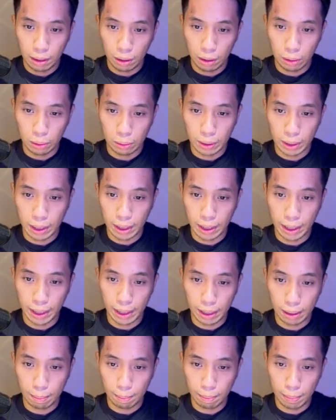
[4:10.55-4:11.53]

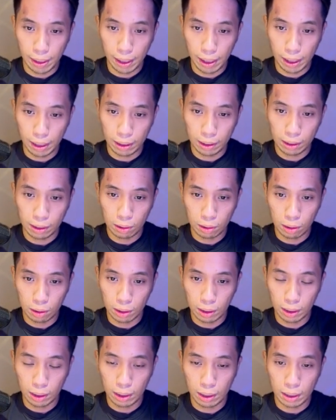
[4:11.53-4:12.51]
URL based
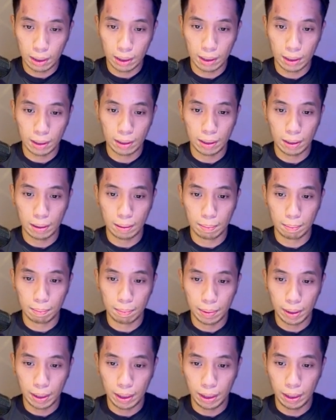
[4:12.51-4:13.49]
on the
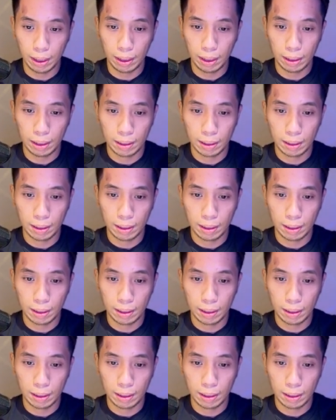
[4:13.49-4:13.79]
company